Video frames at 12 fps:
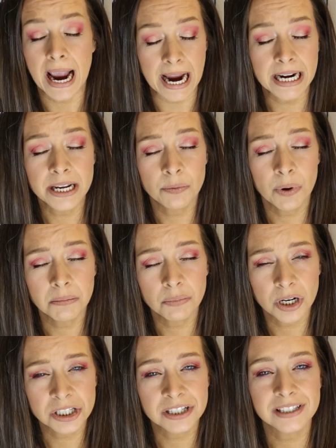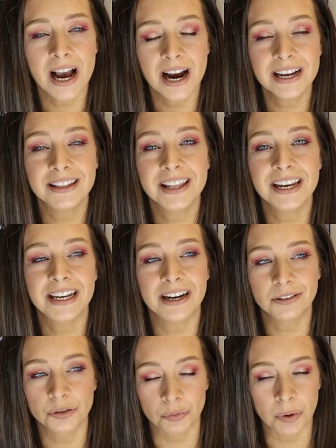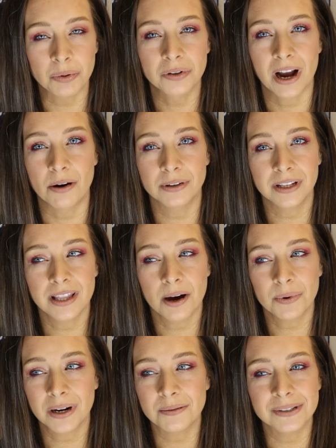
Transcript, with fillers: eighty-one brushes? I like triple counted that one.